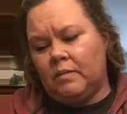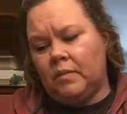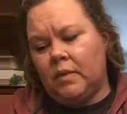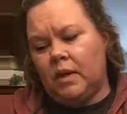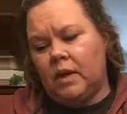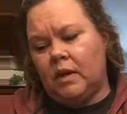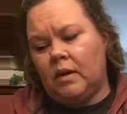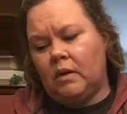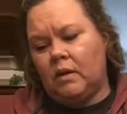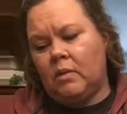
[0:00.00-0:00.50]
I
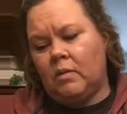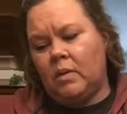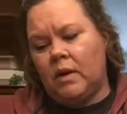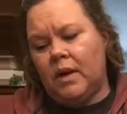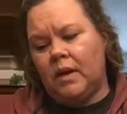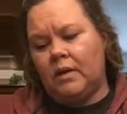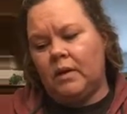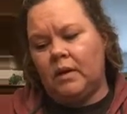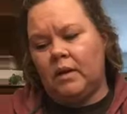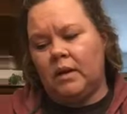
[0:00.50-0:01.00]
don't know
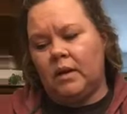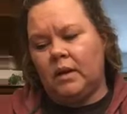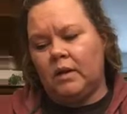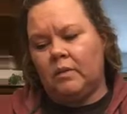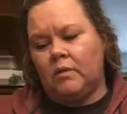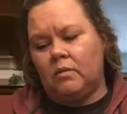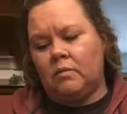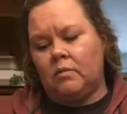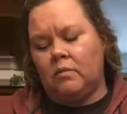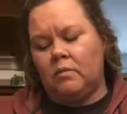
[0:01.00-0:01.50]
why
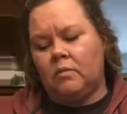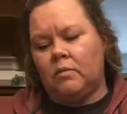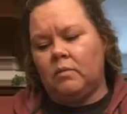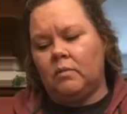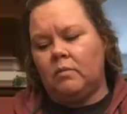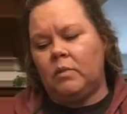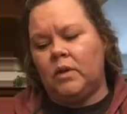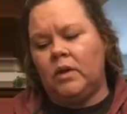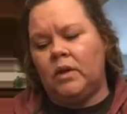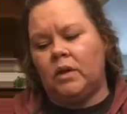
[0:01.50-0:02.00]

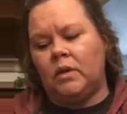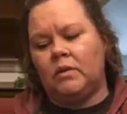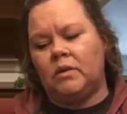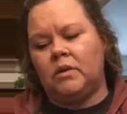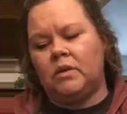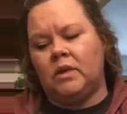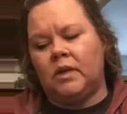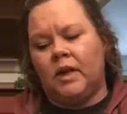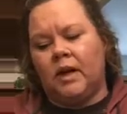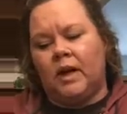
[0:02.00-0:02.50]
Windows
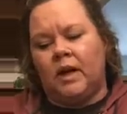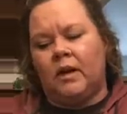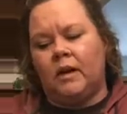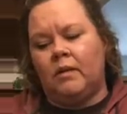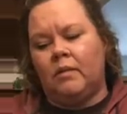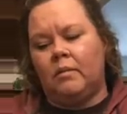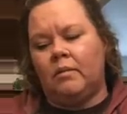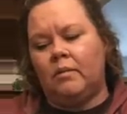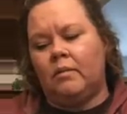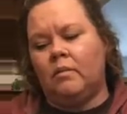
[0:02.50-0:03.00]
had a
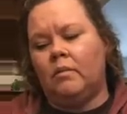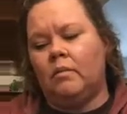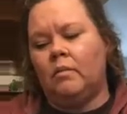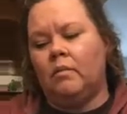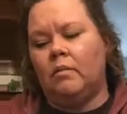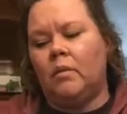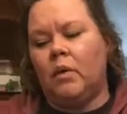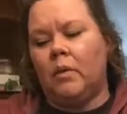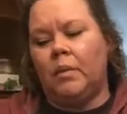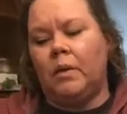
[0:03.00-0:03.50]

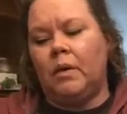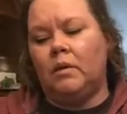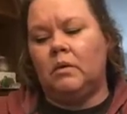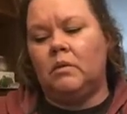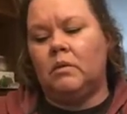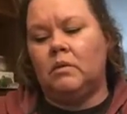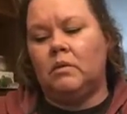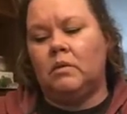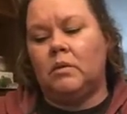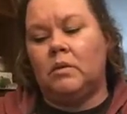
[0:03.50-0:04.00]
moment
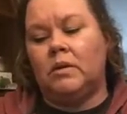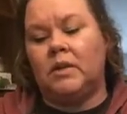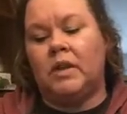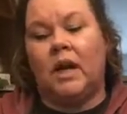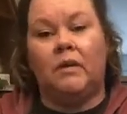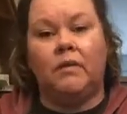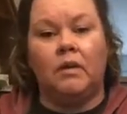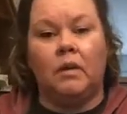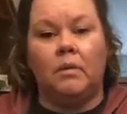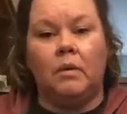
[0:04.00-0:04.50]
or is
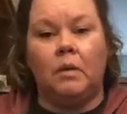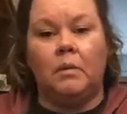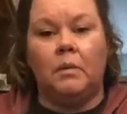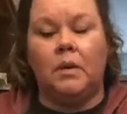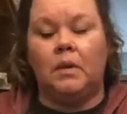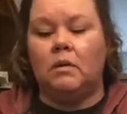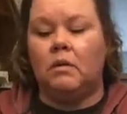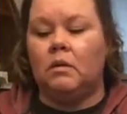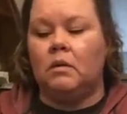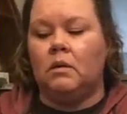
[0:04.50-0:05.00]
having a
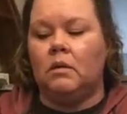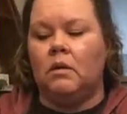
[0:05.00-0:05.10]
moment.